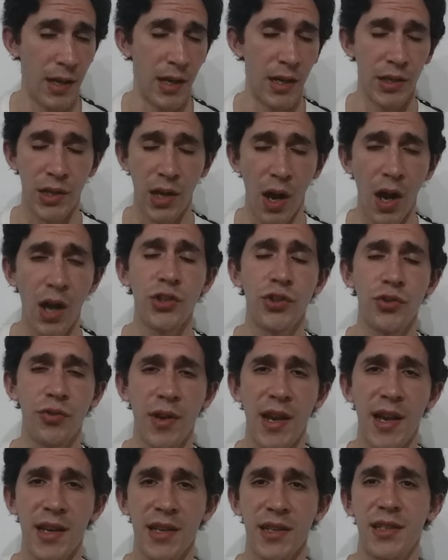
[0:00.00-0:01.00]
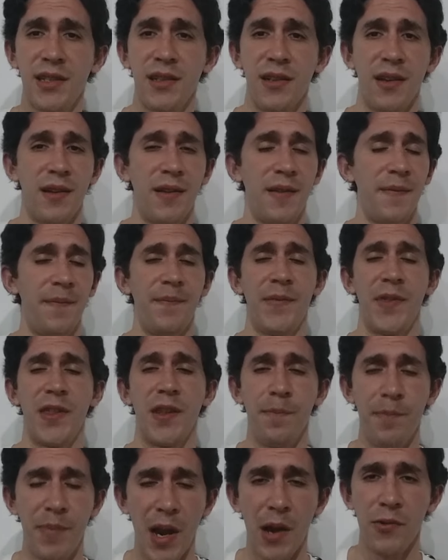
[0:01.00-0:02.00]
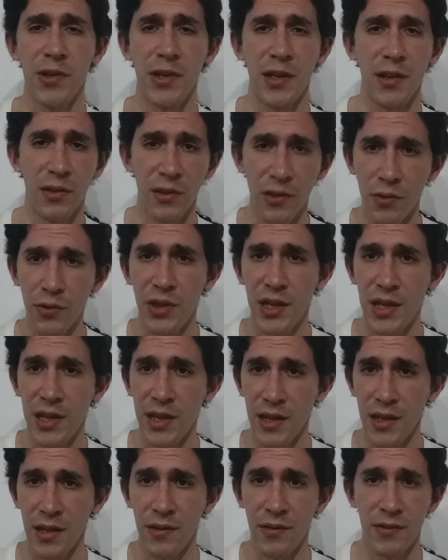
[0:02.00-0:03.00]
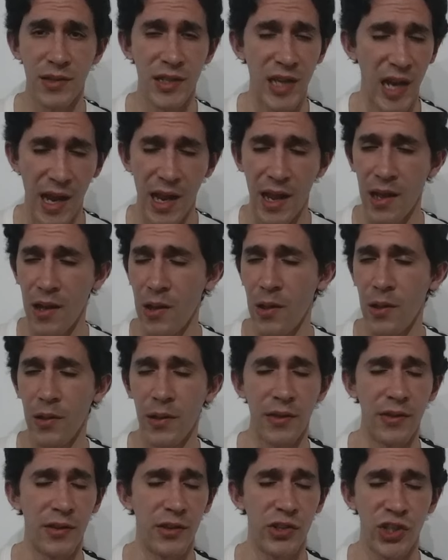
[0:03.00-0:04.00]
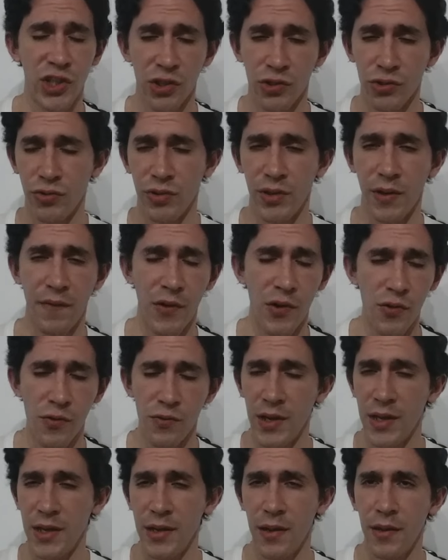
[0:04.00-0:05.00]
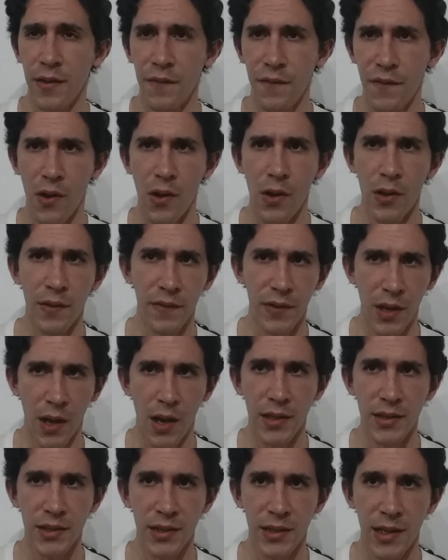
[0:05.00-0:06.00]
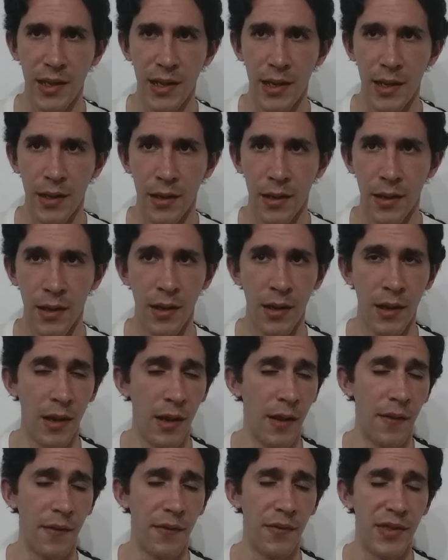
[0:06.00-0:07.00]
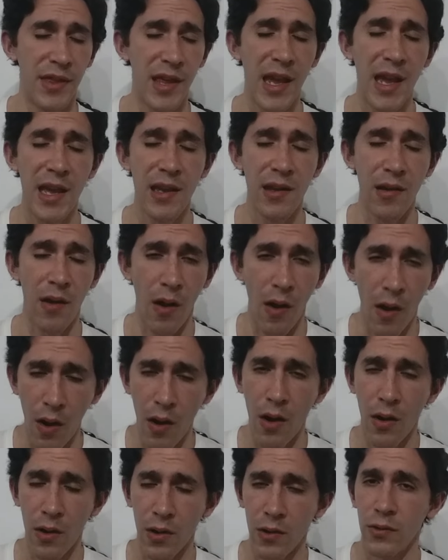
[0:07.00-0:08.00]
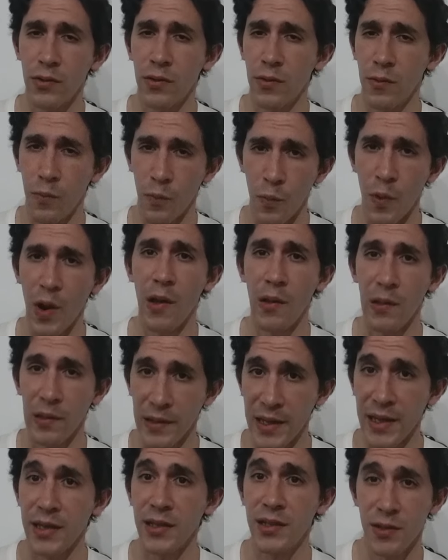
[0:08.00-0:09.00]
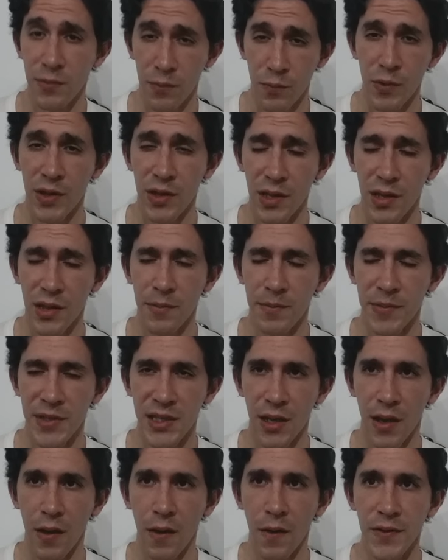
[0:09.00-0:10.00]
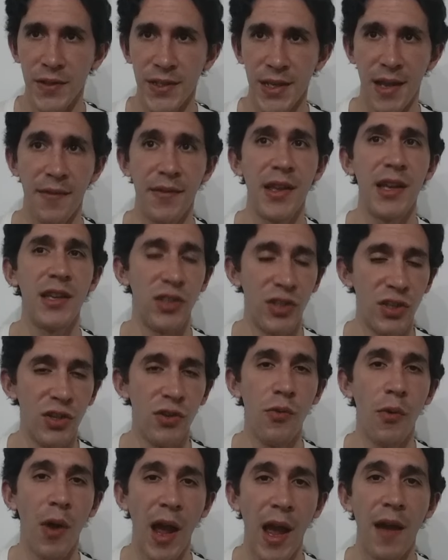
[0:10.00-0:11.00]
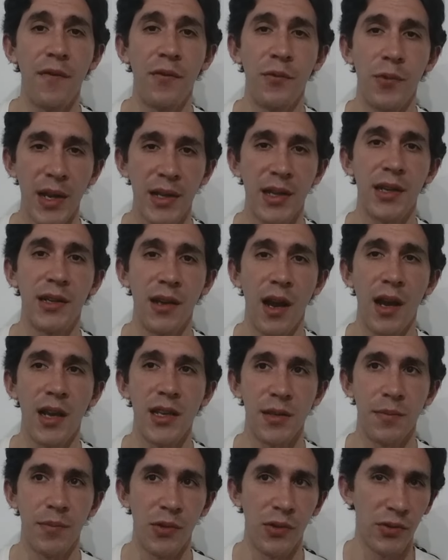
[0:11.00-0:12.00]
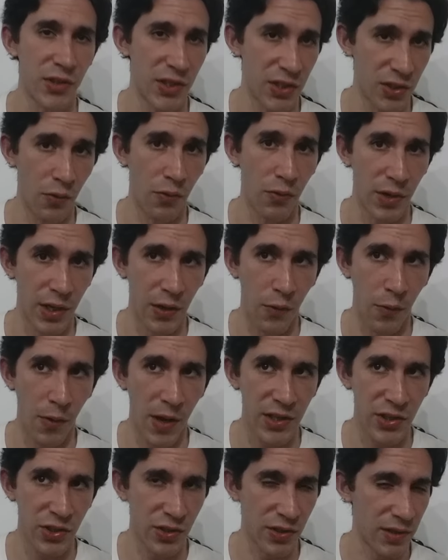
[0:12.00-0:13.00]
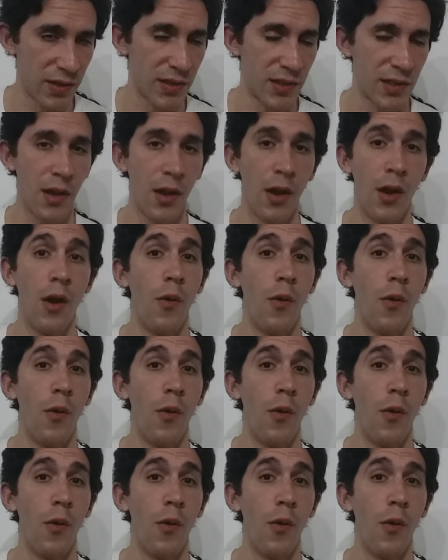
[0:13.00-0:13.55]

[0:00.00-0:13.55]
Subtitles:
In contrast, the Beren and Luthien tale and the Children of Húrin and the Fall of Gondolin, they are well linked within themselves, and they do have recognizable story questions.